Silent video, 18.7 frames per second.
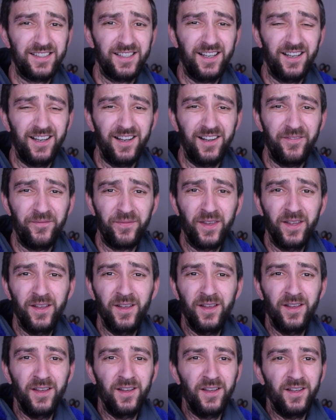
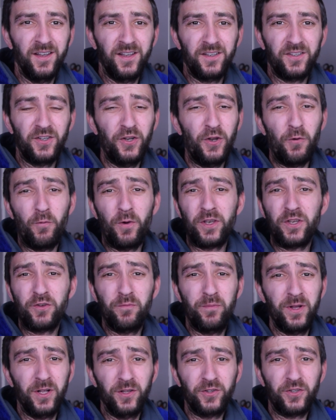when you
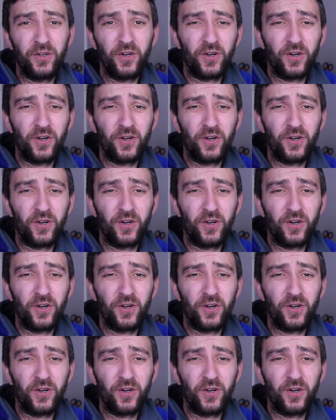build